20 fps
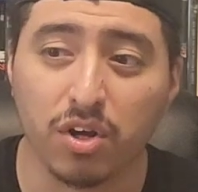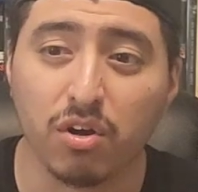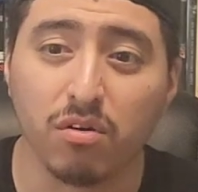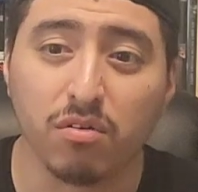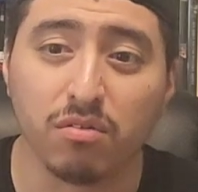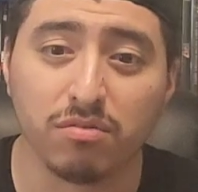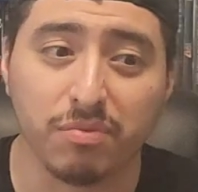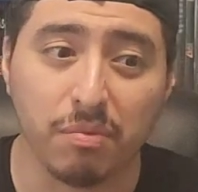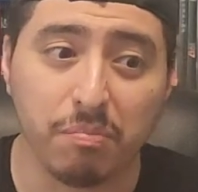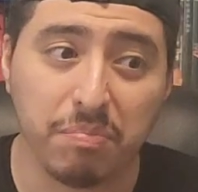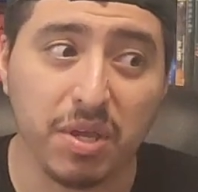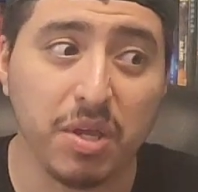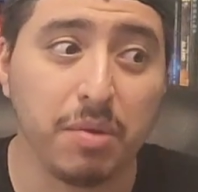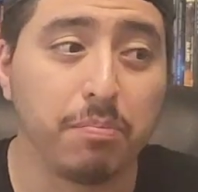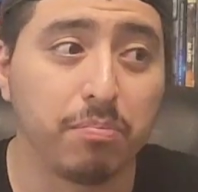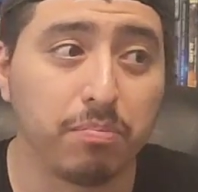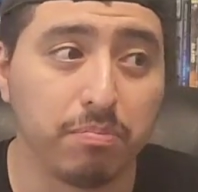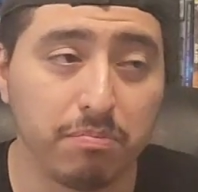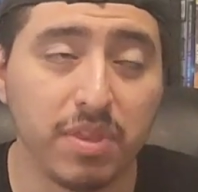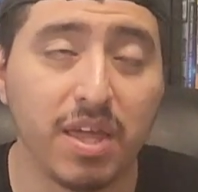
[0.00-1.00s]
the
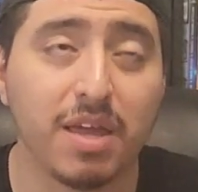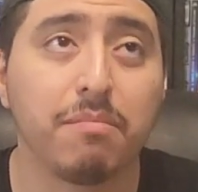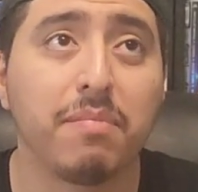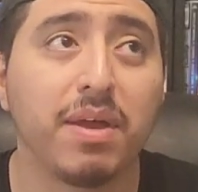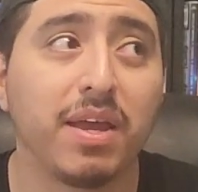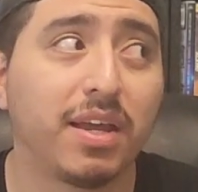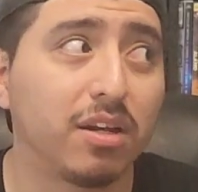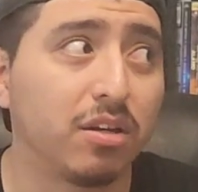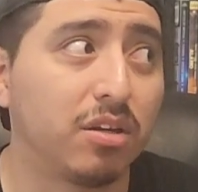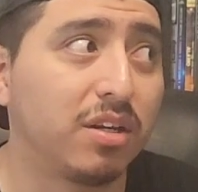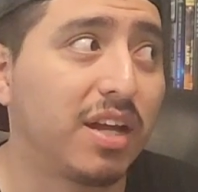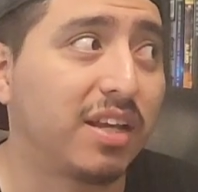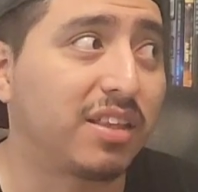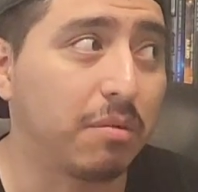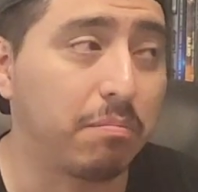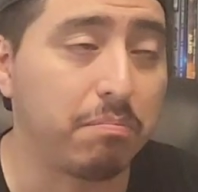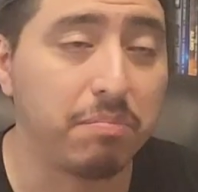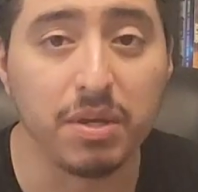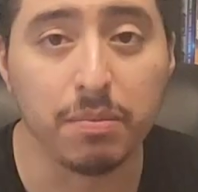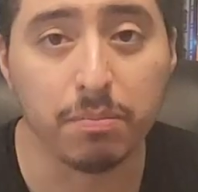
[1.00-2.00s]
people, they make it look like
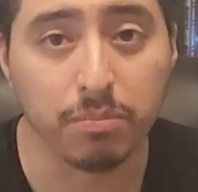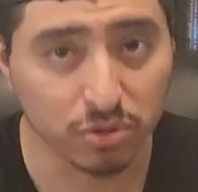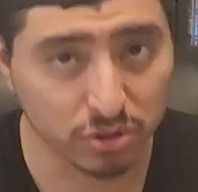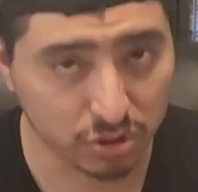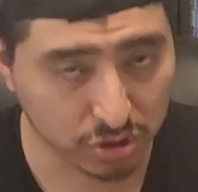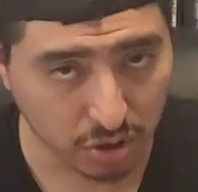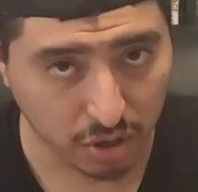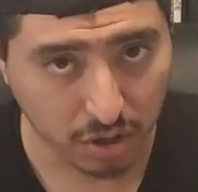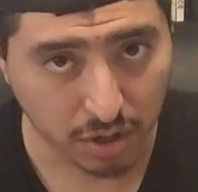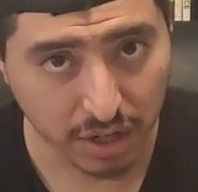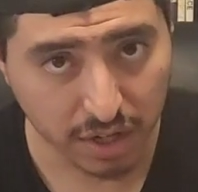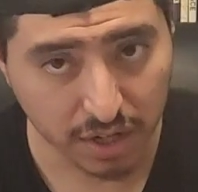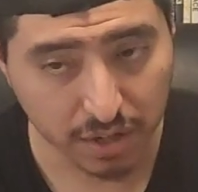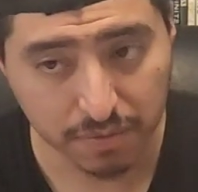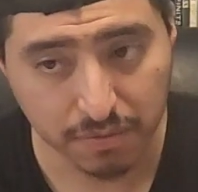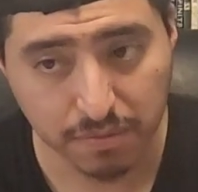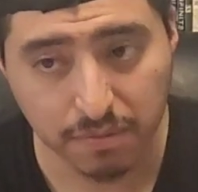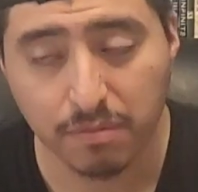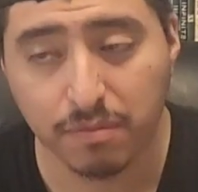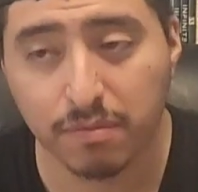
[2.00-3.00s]
the people started,
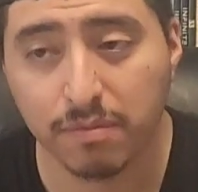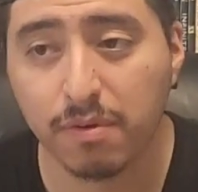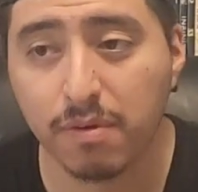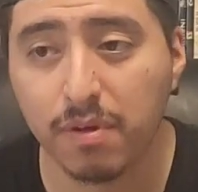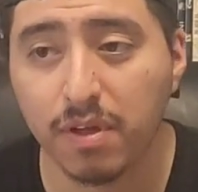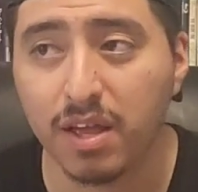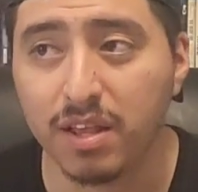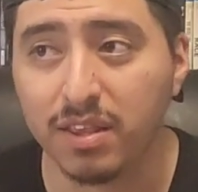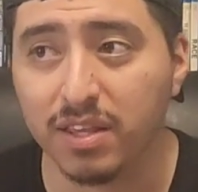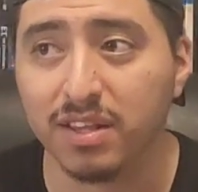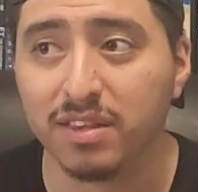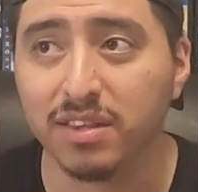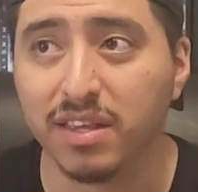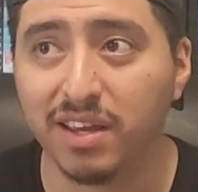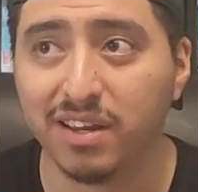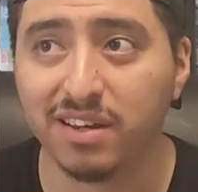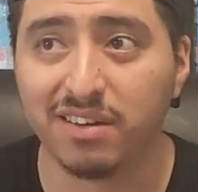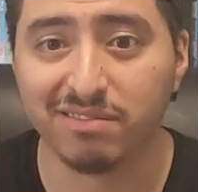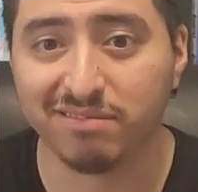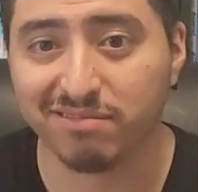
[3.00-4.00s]
and then
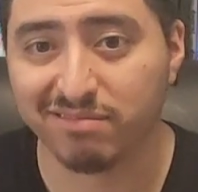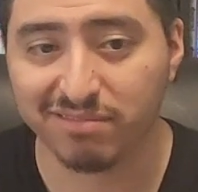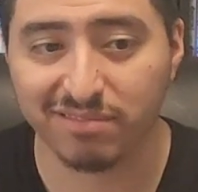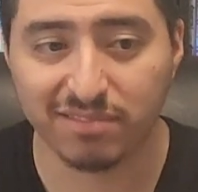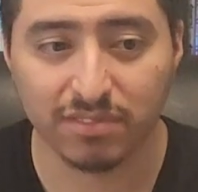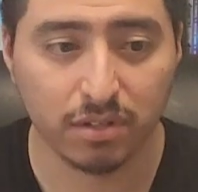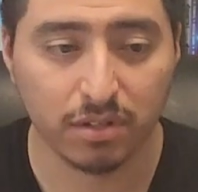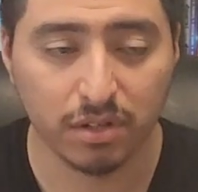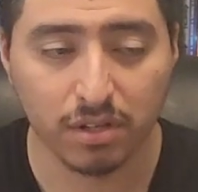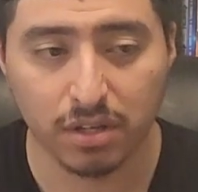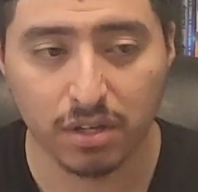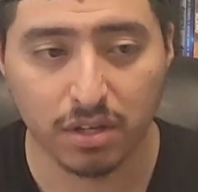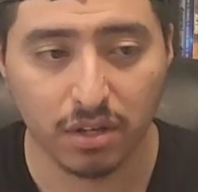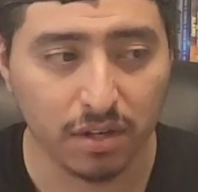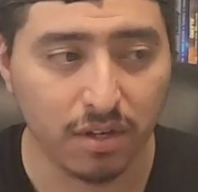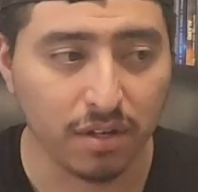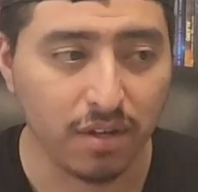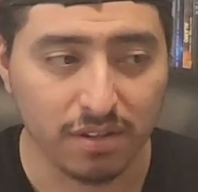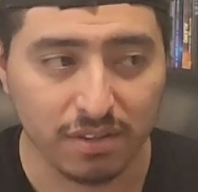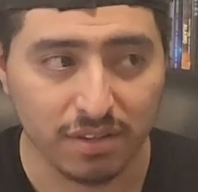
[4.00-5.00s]

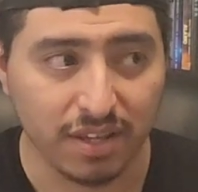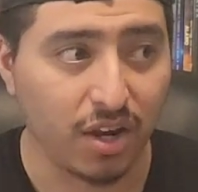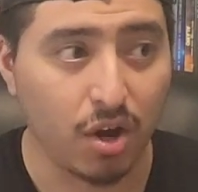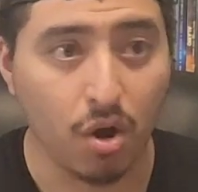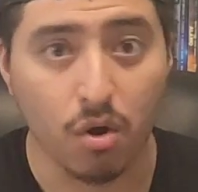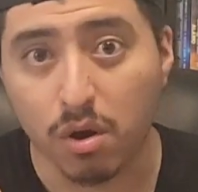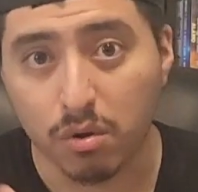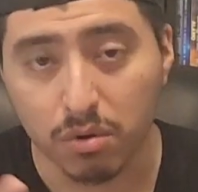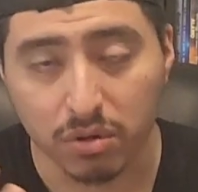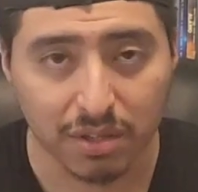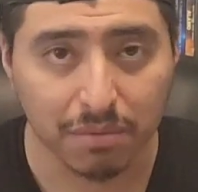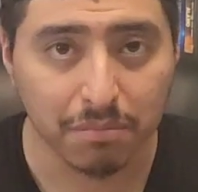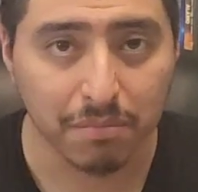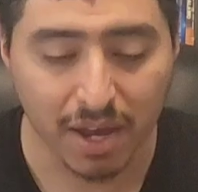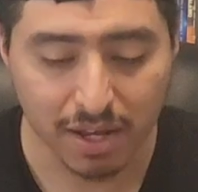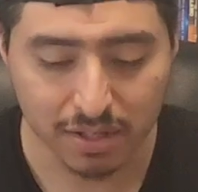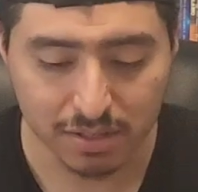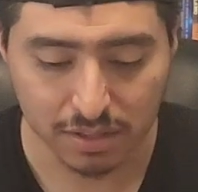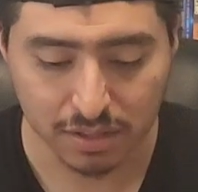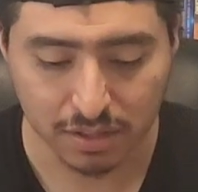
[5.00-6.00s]
they go on with the
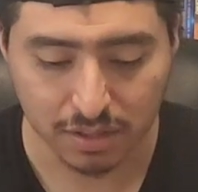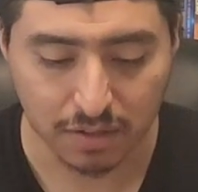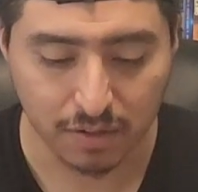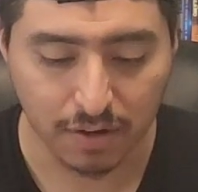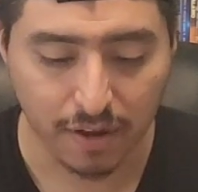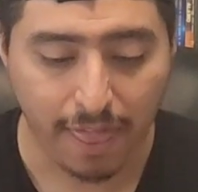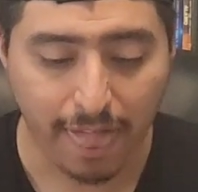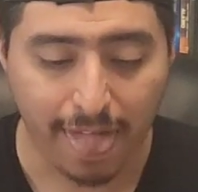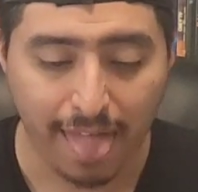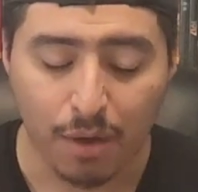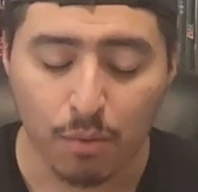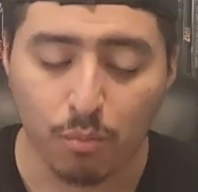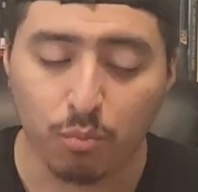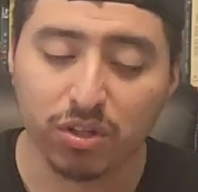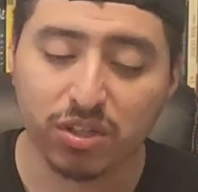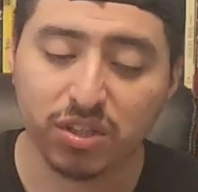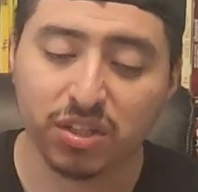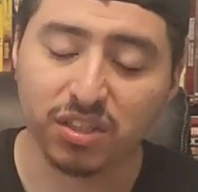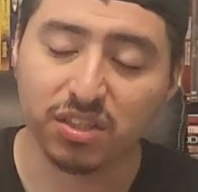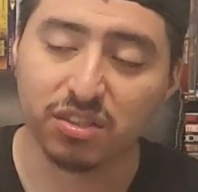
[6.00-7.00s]
massacre,
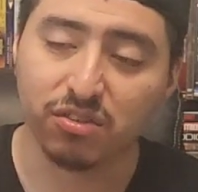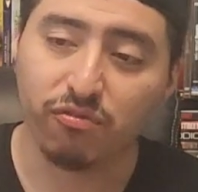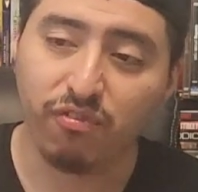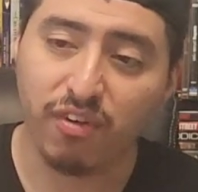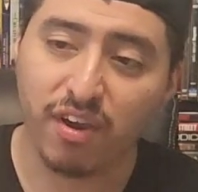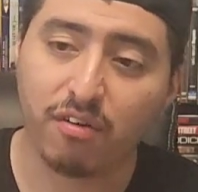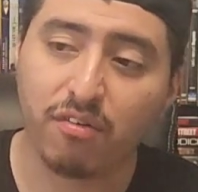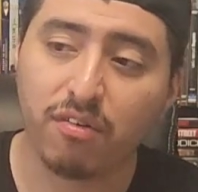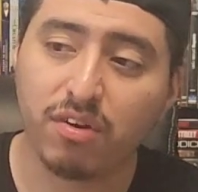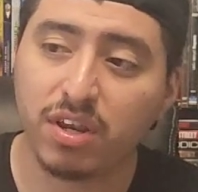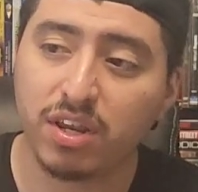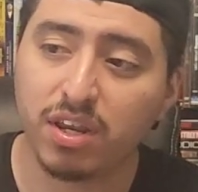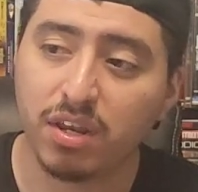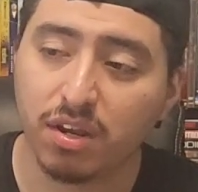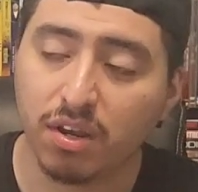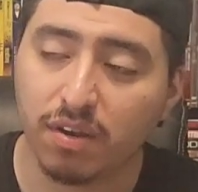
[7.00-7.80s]
which is very,